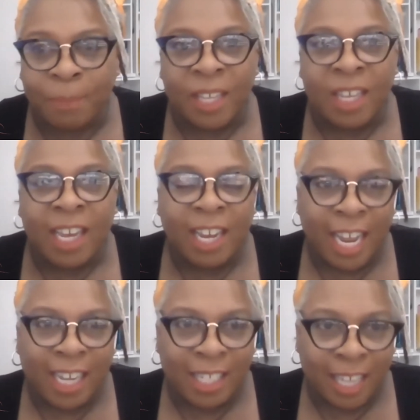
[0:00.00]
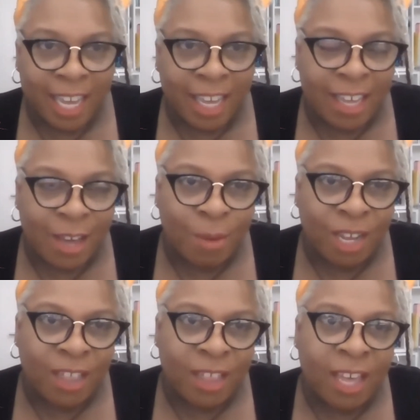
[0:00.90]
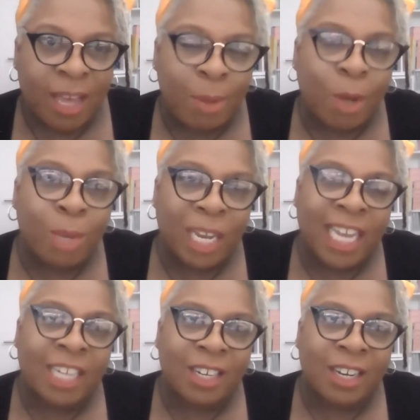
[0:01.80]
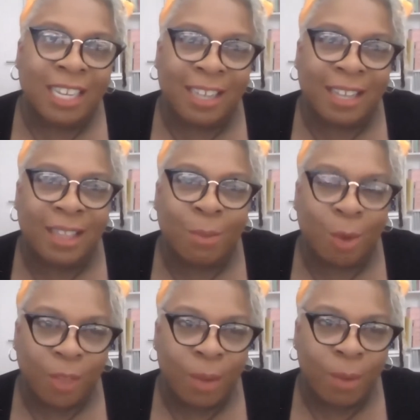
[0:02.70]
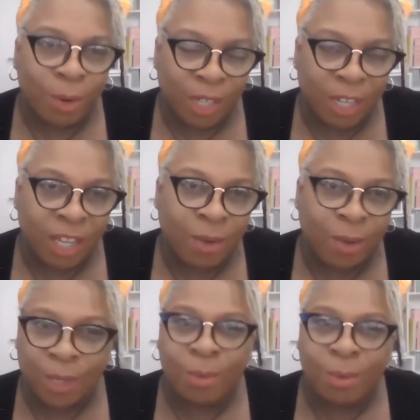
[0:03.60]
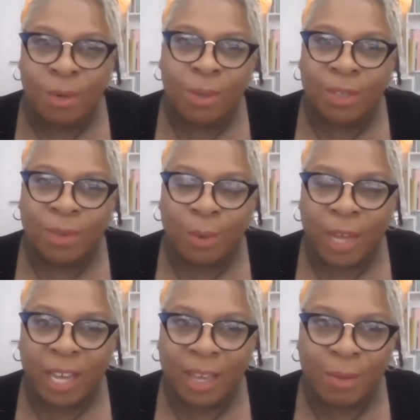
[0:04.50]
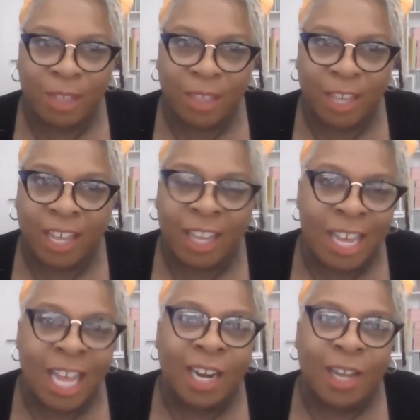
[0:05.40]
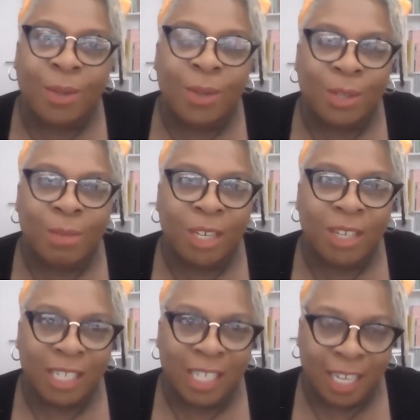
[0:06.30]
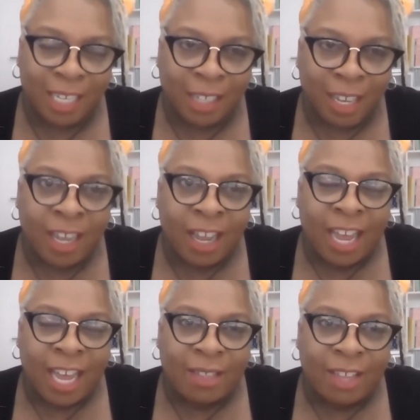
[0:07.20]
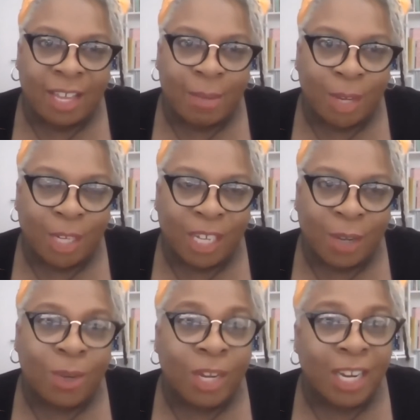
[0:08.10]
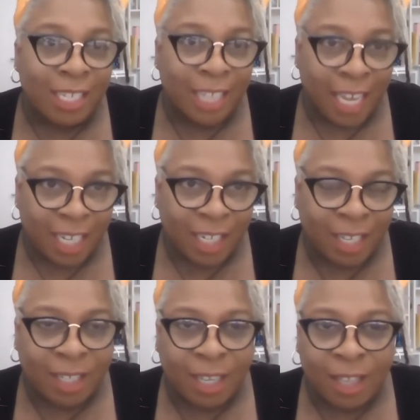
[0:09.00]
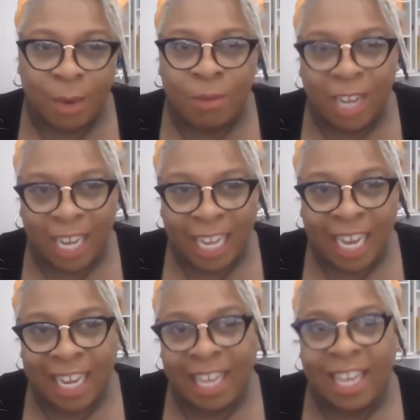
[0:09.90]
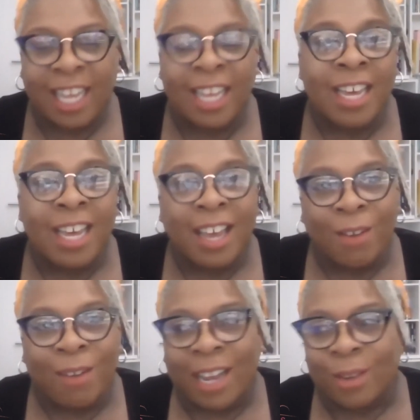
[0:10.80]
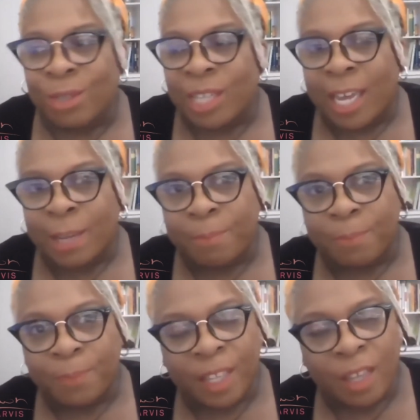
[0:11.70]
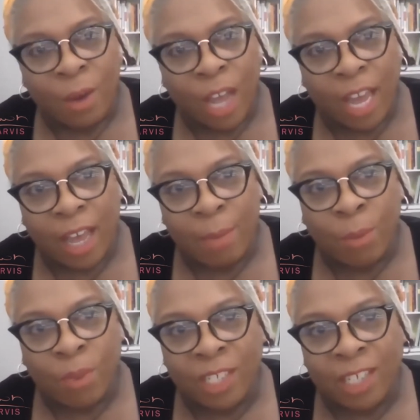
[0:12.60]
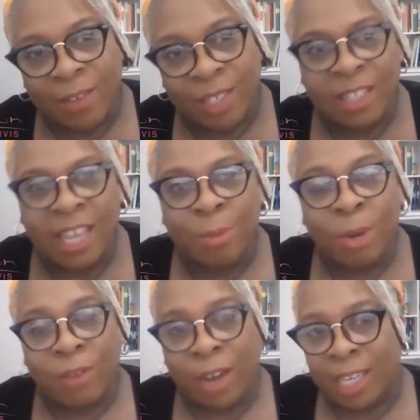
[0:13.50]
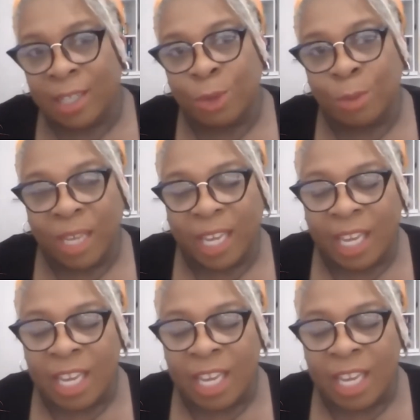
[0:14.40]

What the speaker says: connecting with their population and asking them what they want, and they also won awards for working with their local communities and their community organisations. So they were really clear around the services they provided would be